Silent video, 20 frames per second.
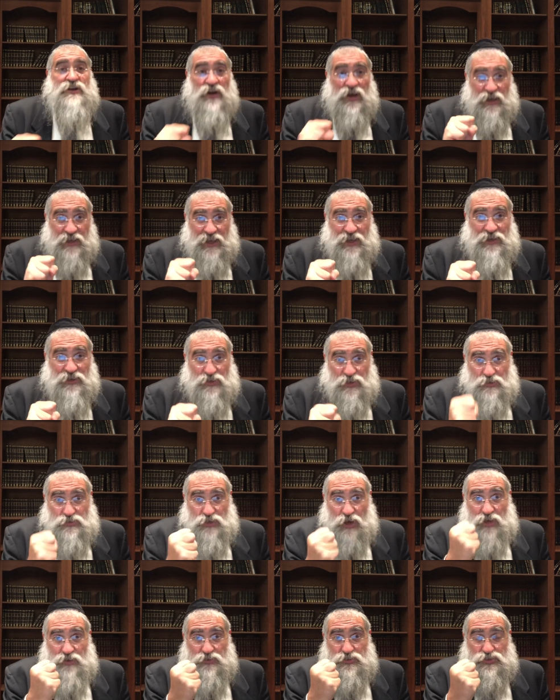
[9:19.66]
Again, to
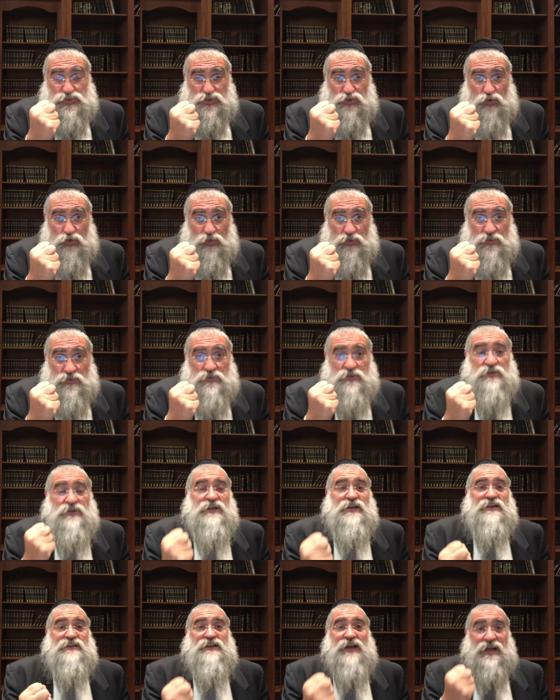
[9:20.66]
underscore
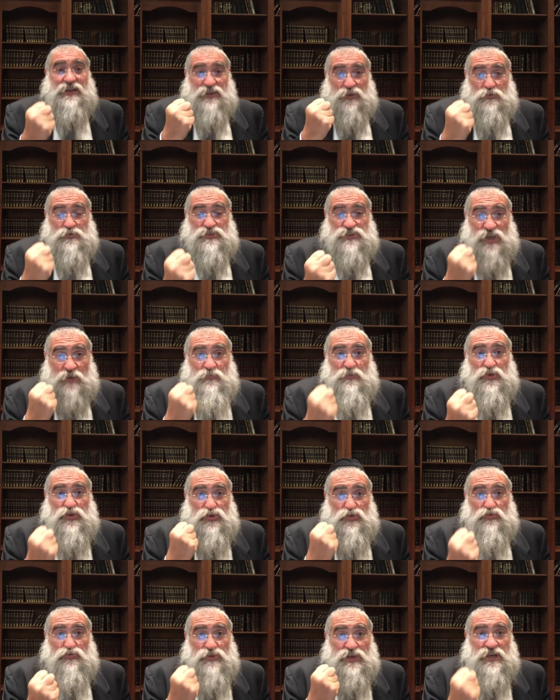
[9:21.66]
that there was something
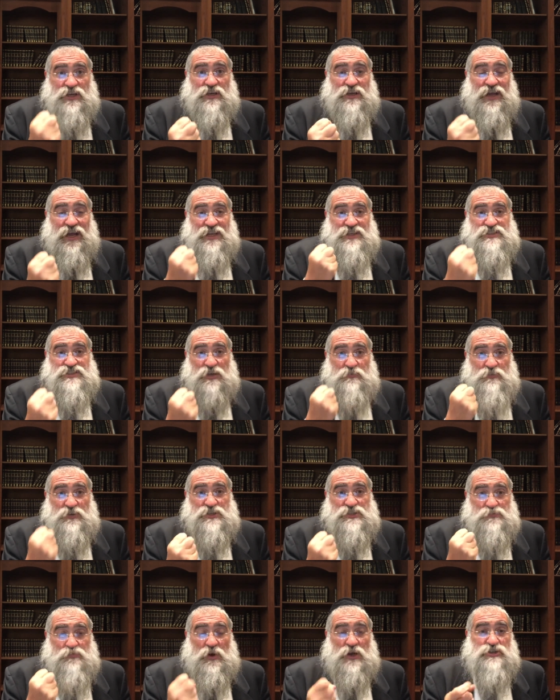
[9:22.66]
unique and something
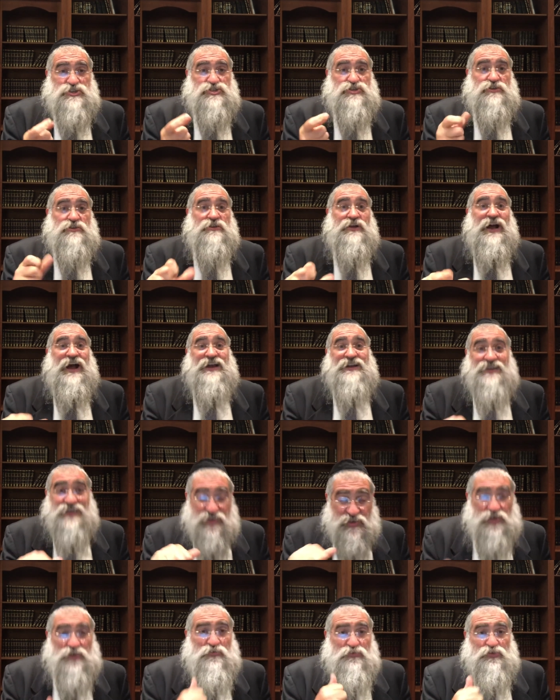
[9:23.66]
special and
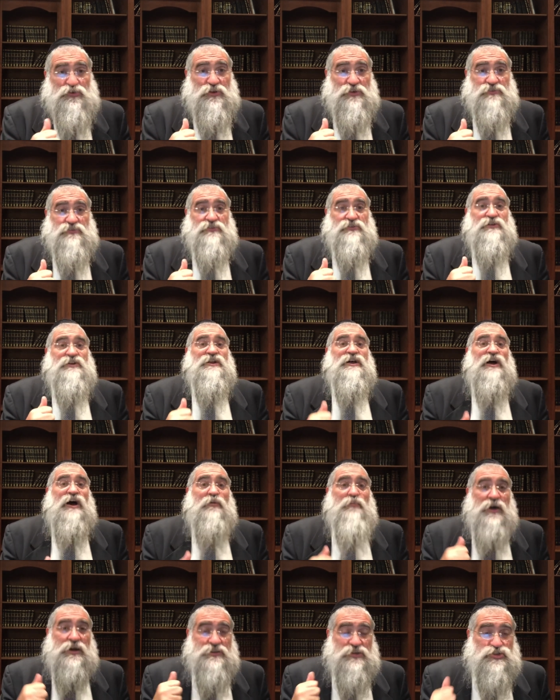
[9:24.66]
different
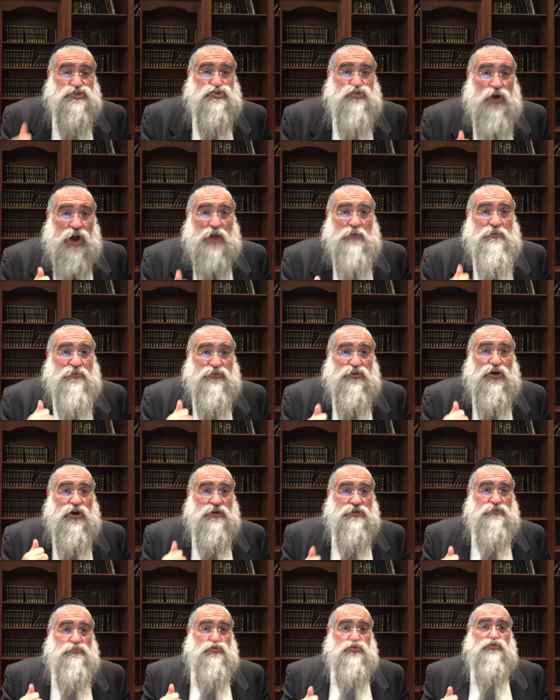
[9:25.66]
about the tribe of
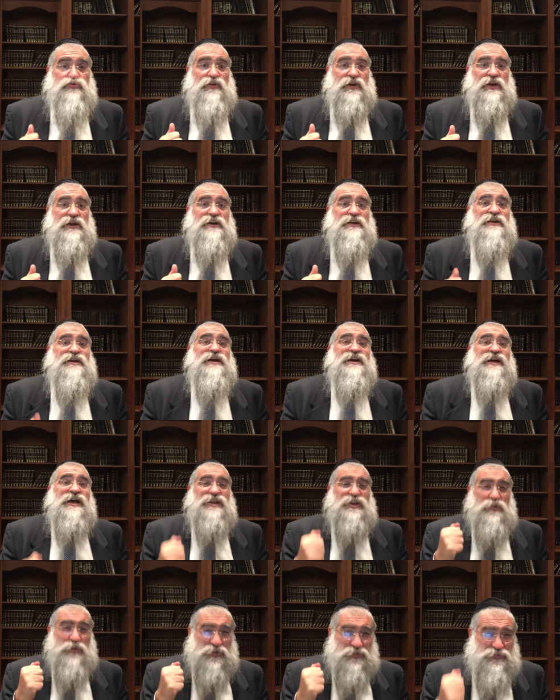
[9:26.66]
Gad and Ruvain,
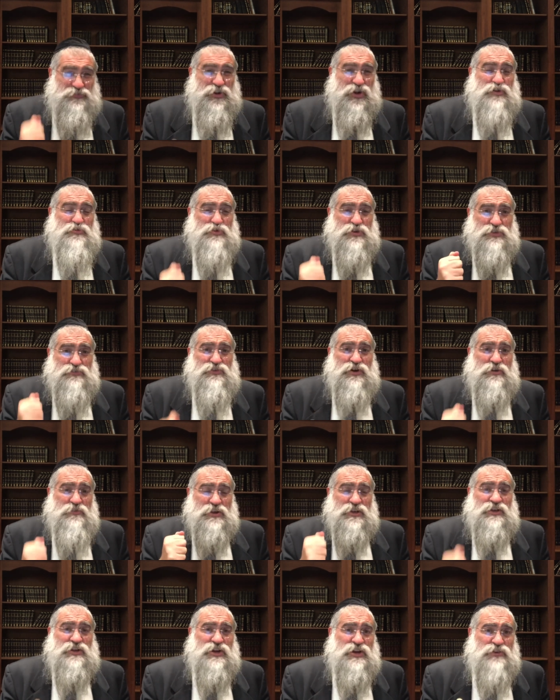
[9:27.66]
that they were very,
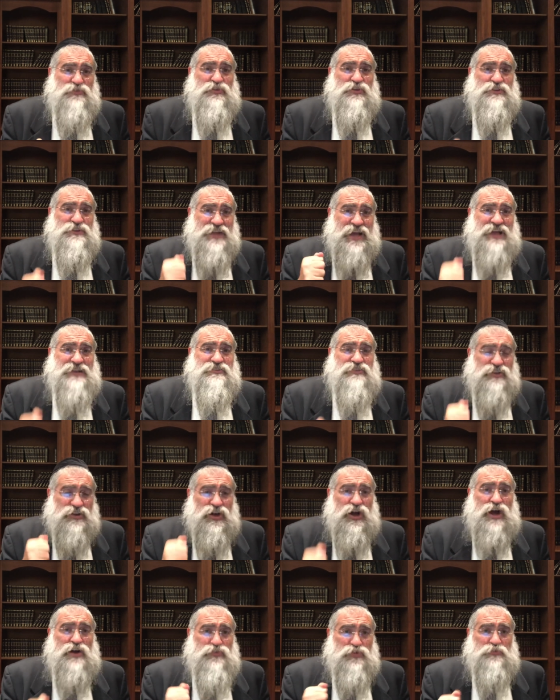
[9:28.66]
very careful not to,
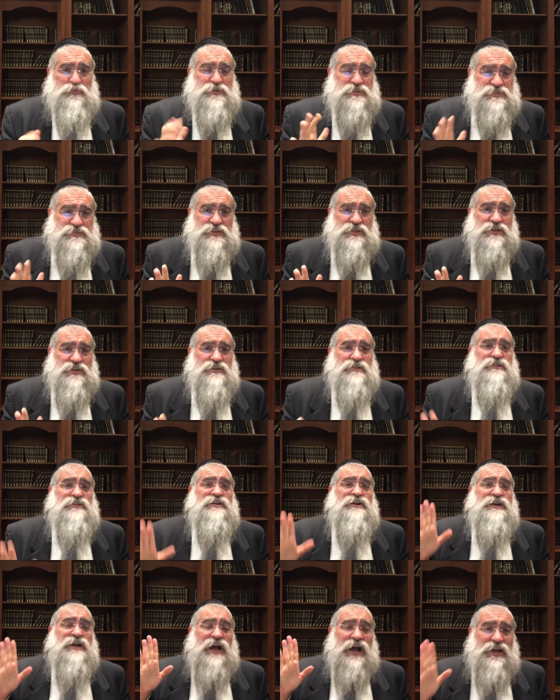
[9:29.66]
God forbid,
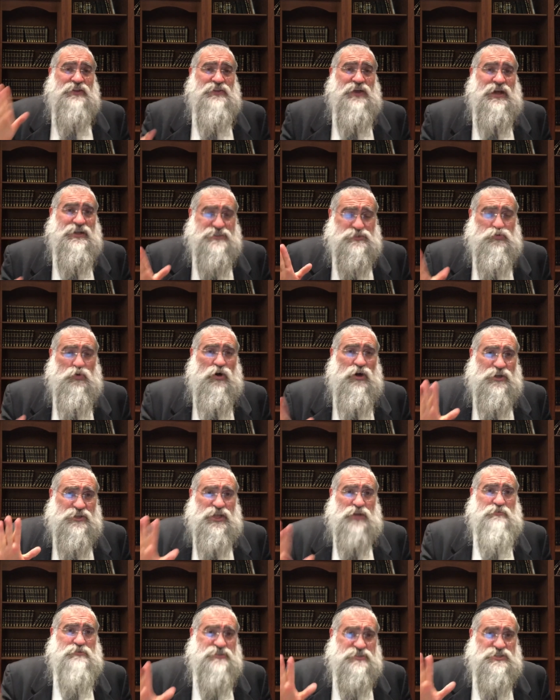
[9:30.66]
steal, and that's why
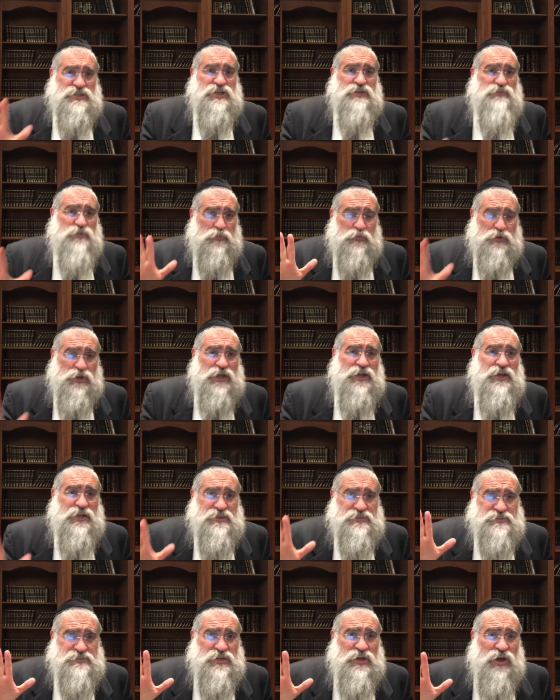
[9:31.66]
they received a
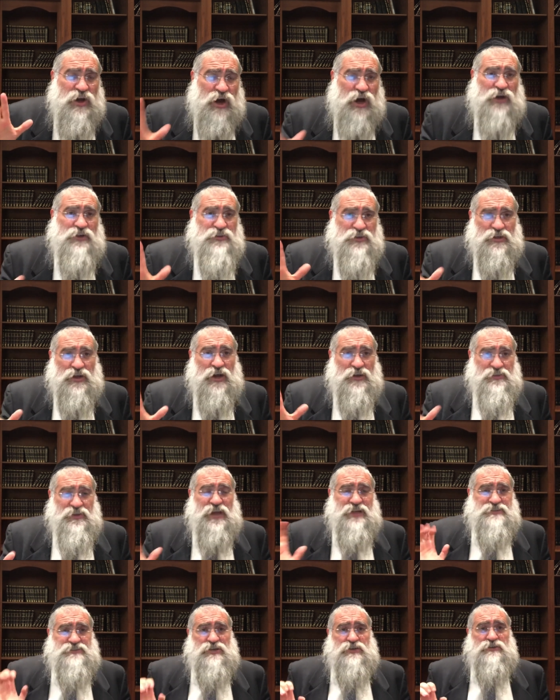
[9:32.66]
place on, the, on
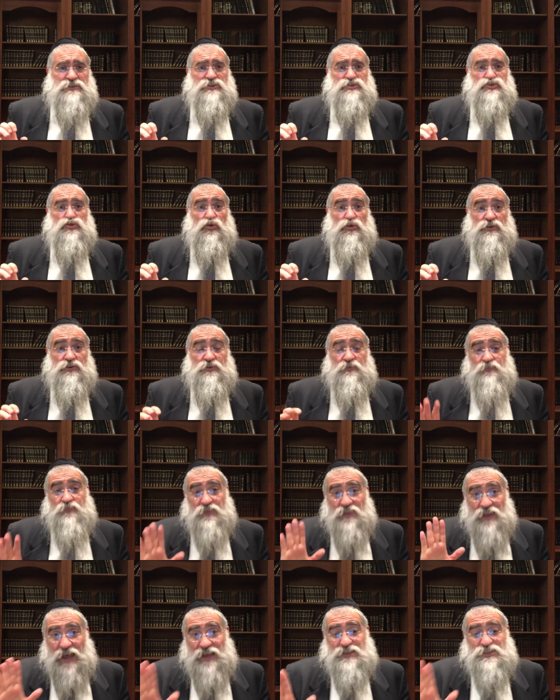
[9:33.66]
that side of the Jordan.
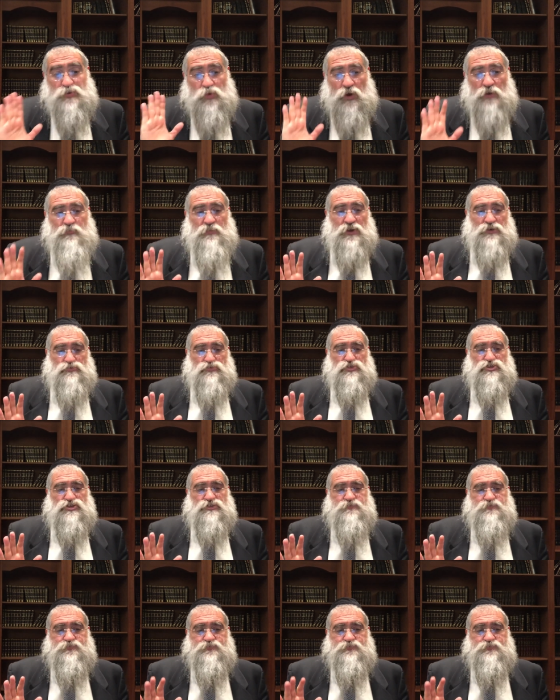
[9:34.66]
That is one medrash.